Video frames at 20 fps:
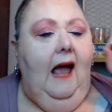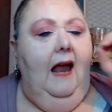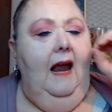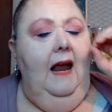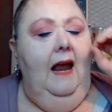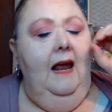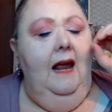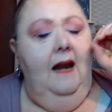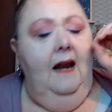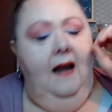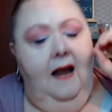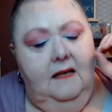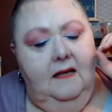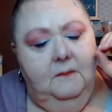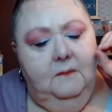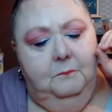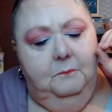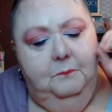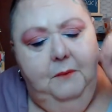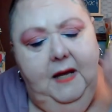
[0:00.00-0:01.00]
It
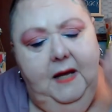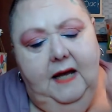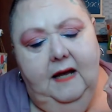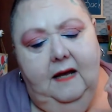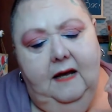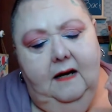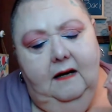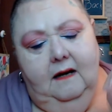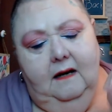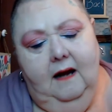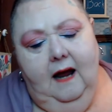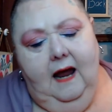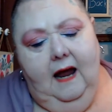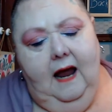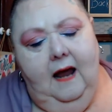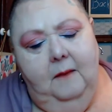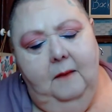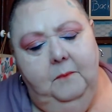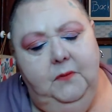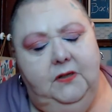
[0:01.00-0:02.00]
has been
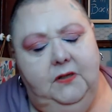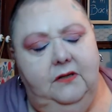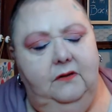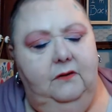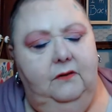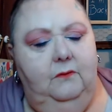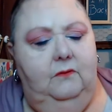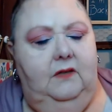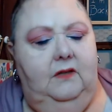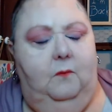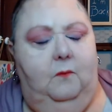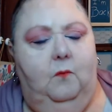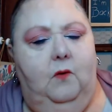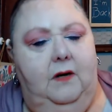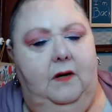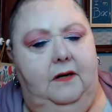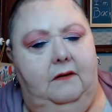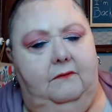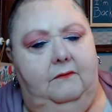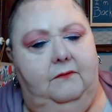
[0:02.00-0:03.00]
absolutely
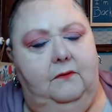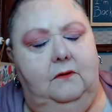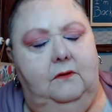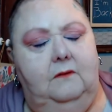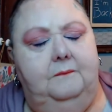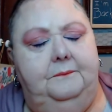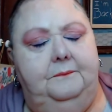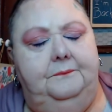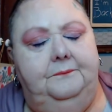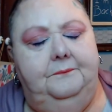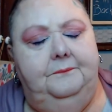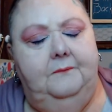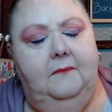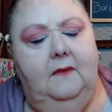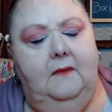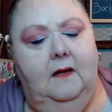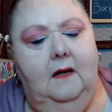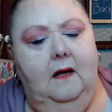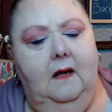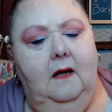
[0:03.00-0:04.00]
wonderful
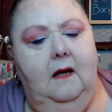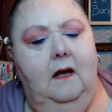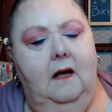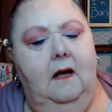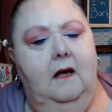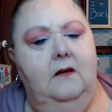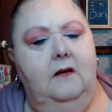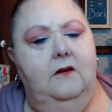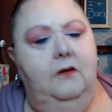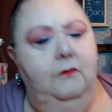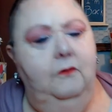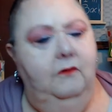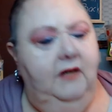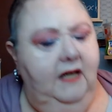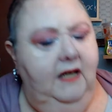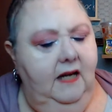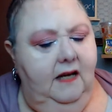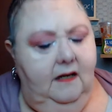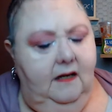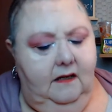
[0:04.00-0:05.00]
to
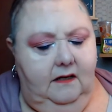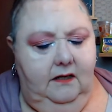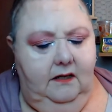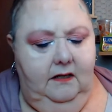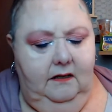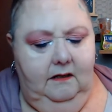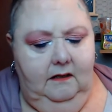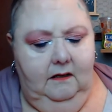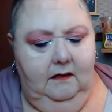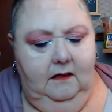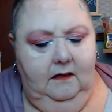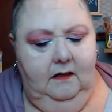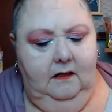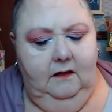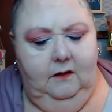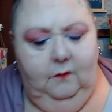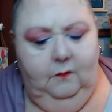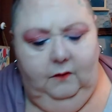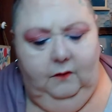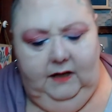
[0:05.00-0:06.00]
get
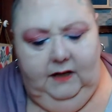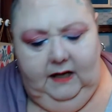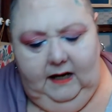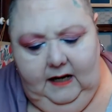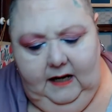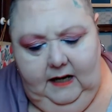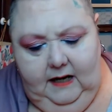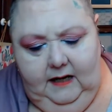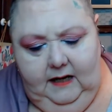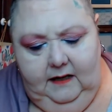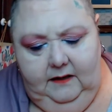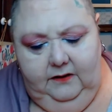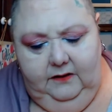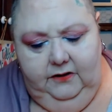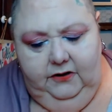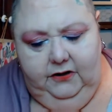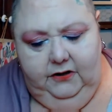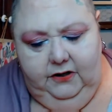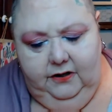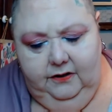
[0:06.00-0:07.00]
to an
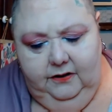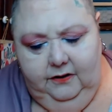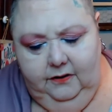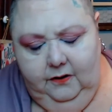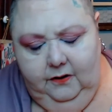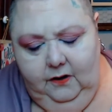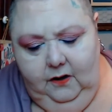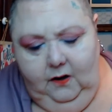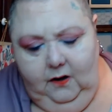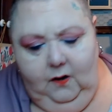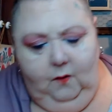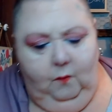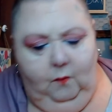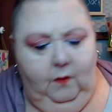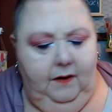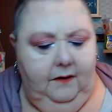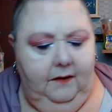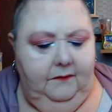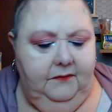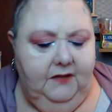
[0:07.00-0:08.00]
age
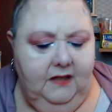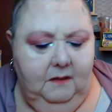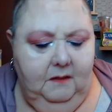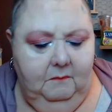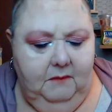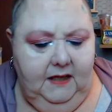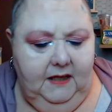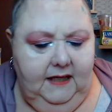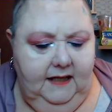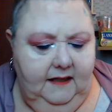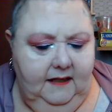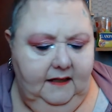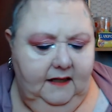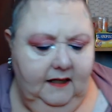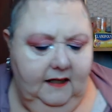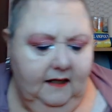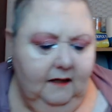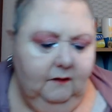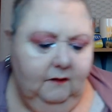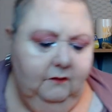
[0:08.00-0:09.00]
where if somebody
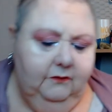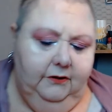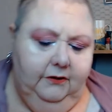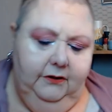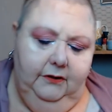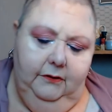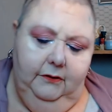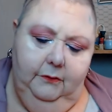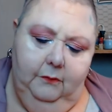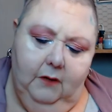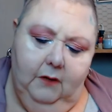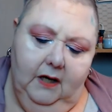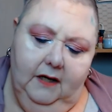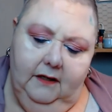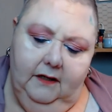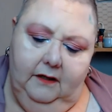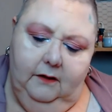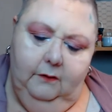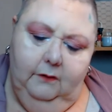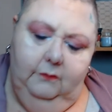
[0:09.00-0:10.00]
tells you
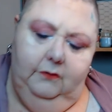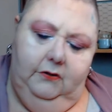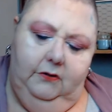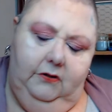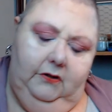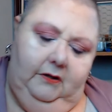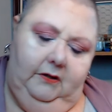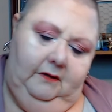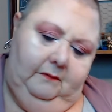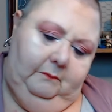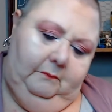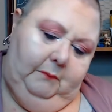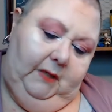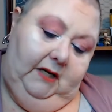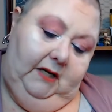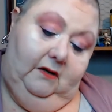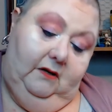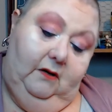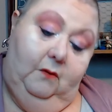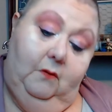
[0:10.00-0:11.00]
you shouldn't
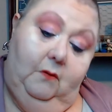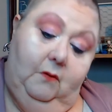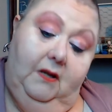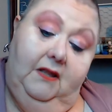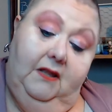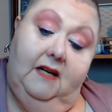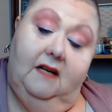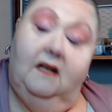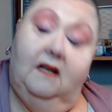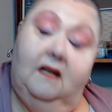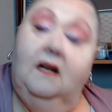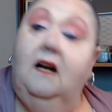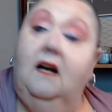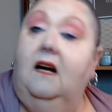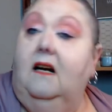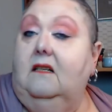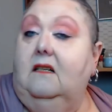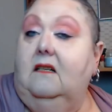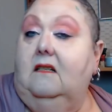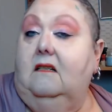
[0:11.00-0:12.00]
be doing that
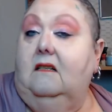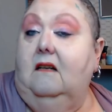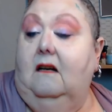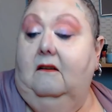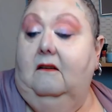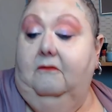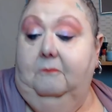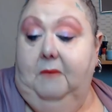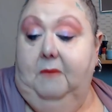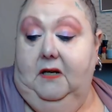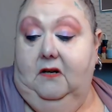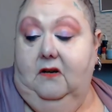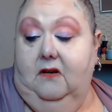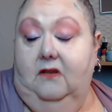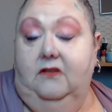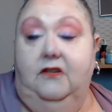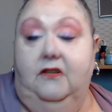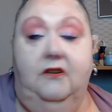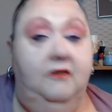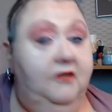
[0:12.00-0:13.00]
kind of stuff
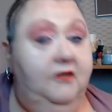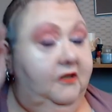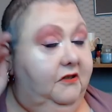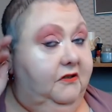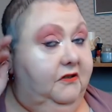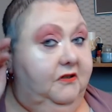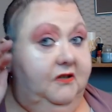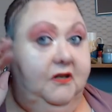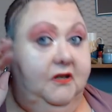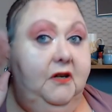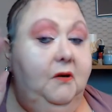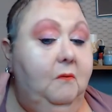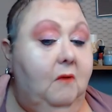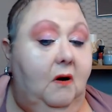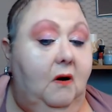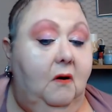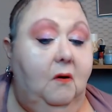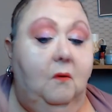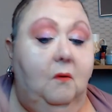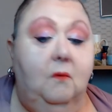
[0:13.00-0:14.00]
because you're just too
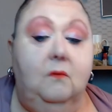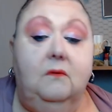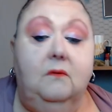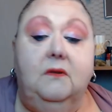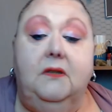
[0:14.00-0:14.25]
old,